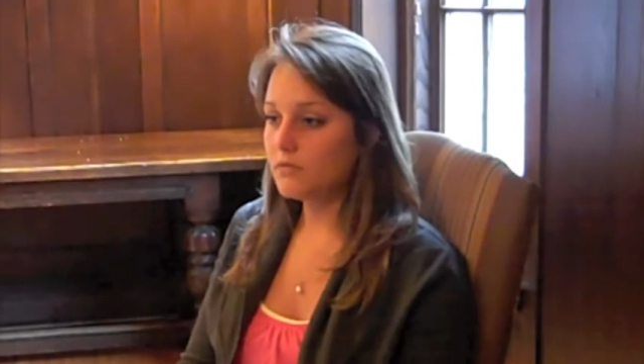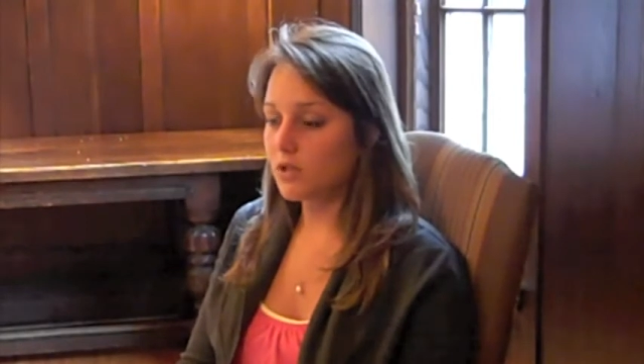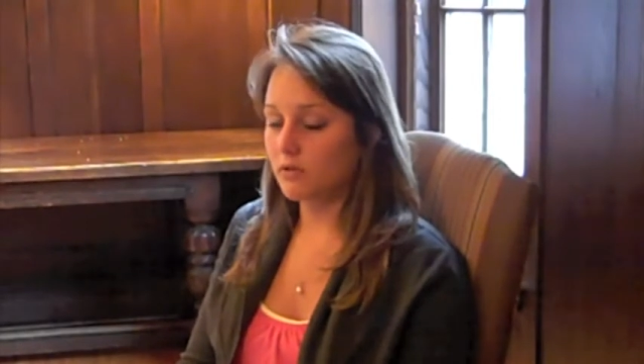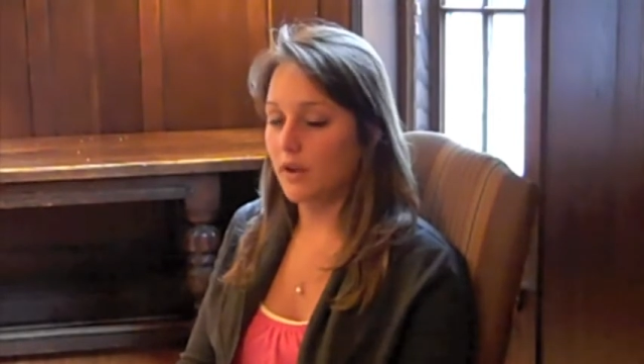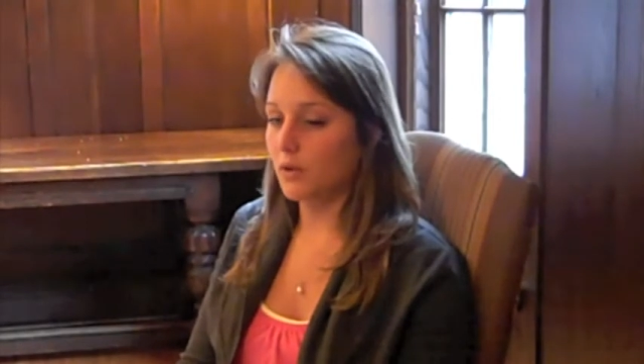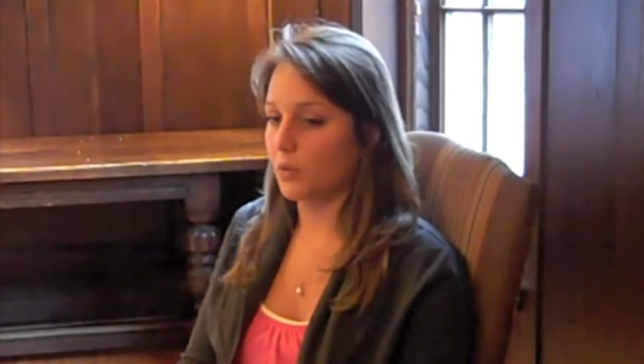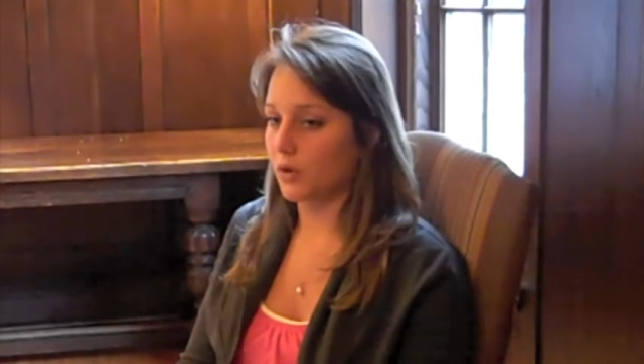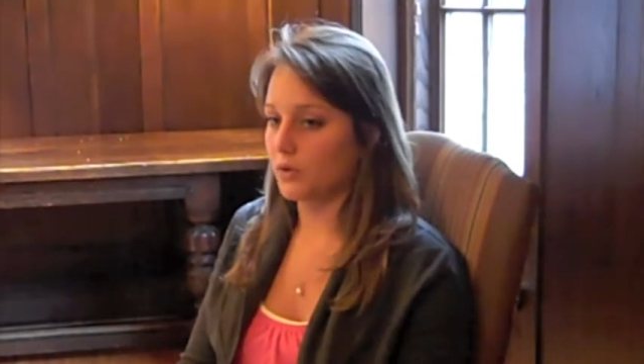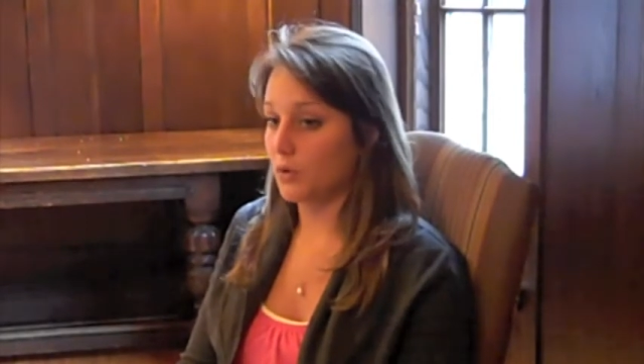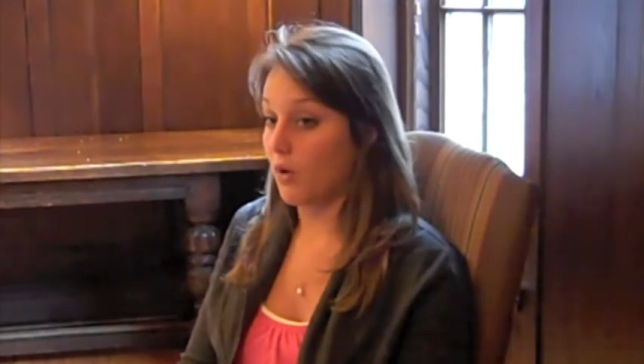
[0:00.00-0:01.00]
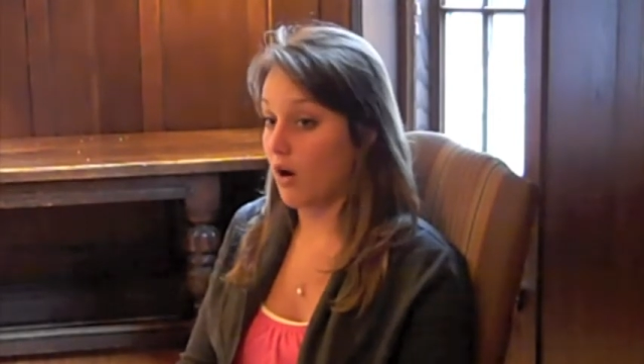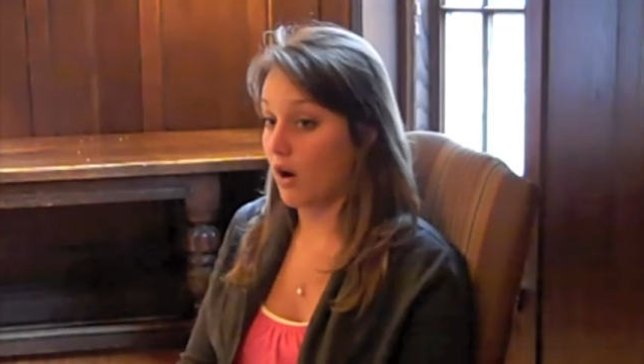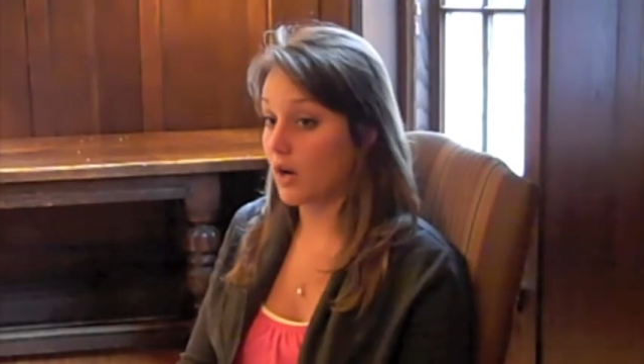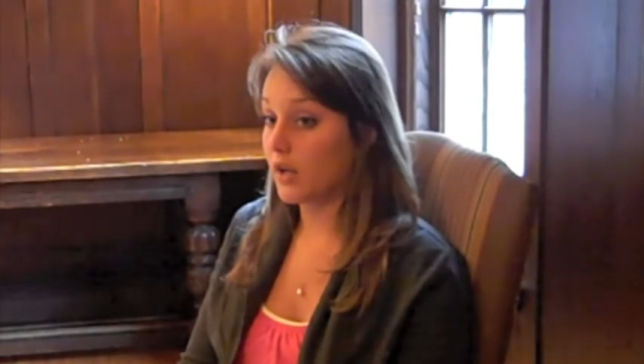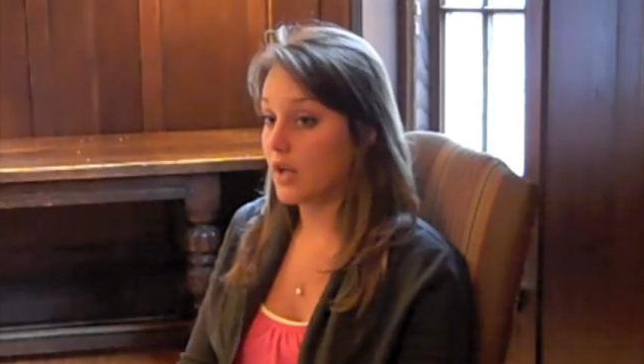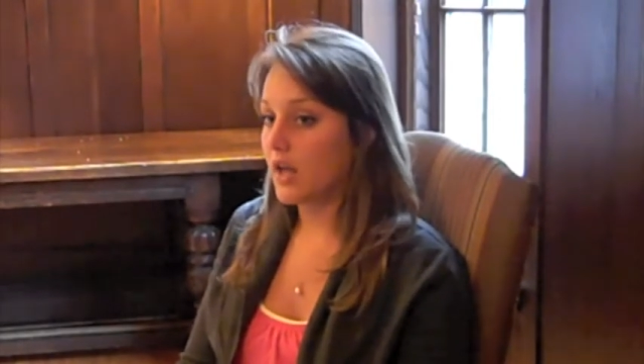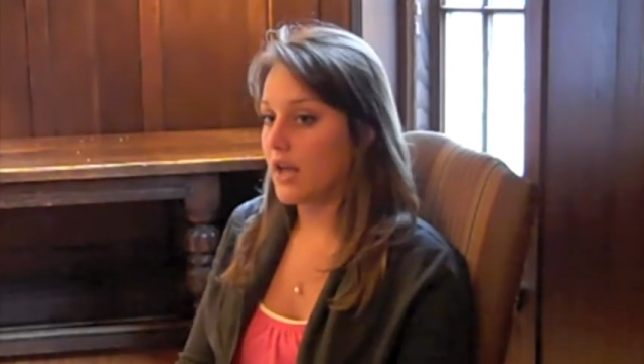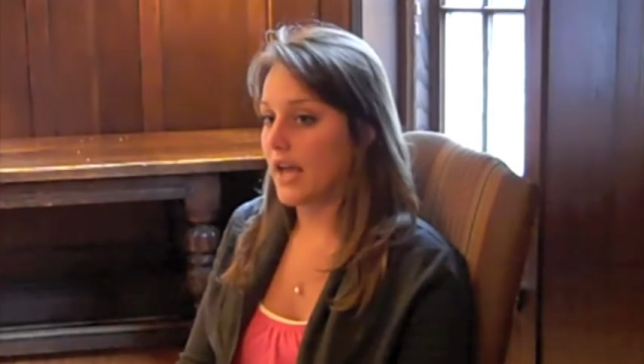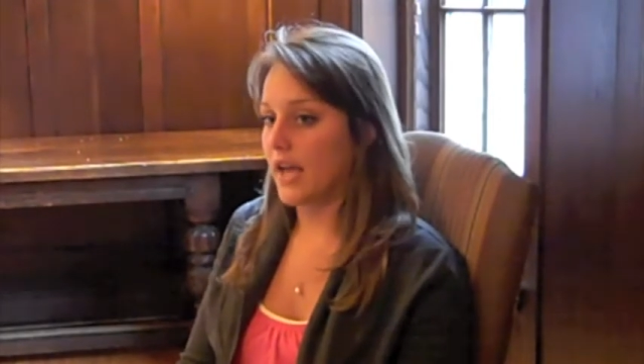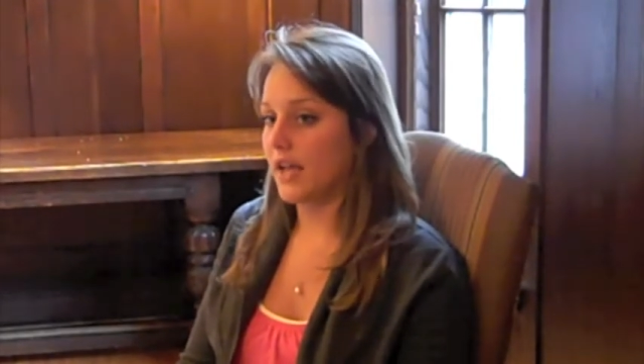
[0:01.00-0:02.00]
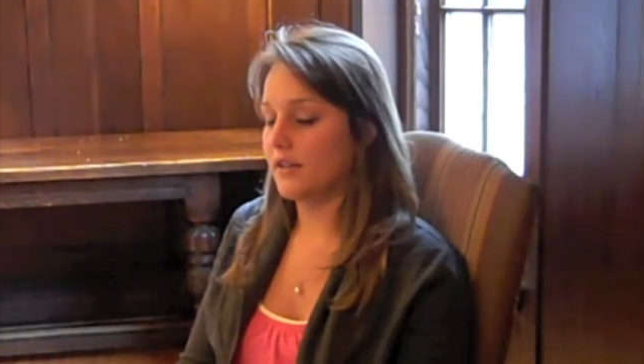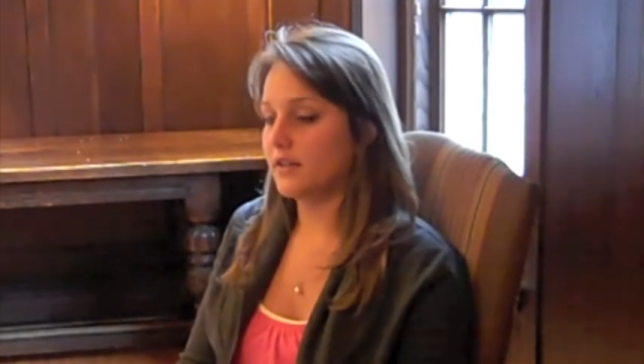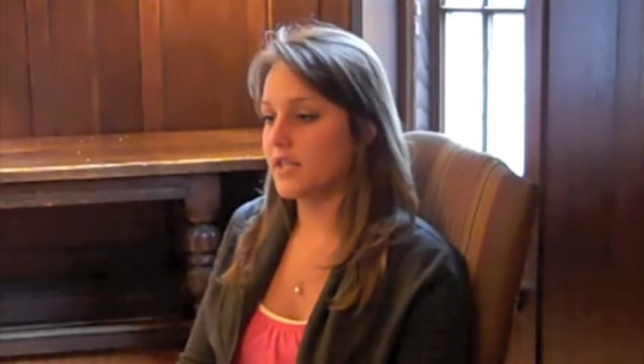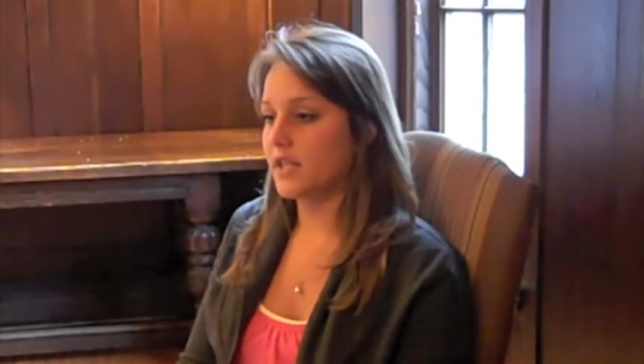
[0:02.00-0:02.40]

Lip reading: around the world who are. And